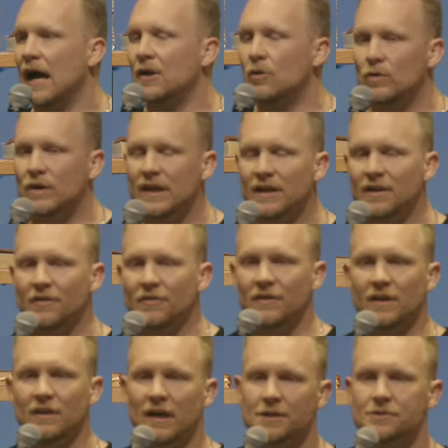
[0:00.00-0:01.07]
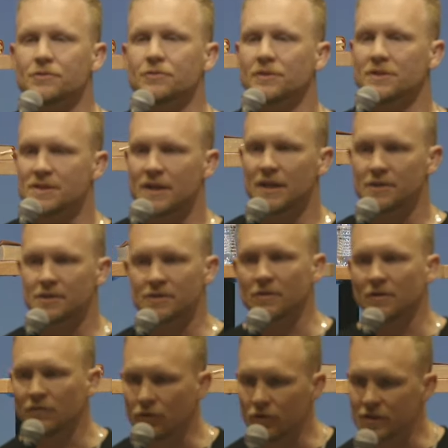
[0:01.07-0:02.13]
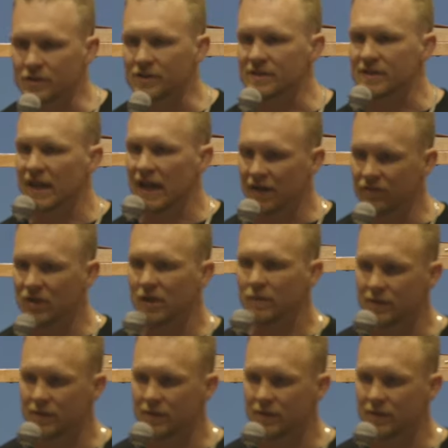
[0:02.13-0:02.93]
I don't get into theological discussions on if Christians can have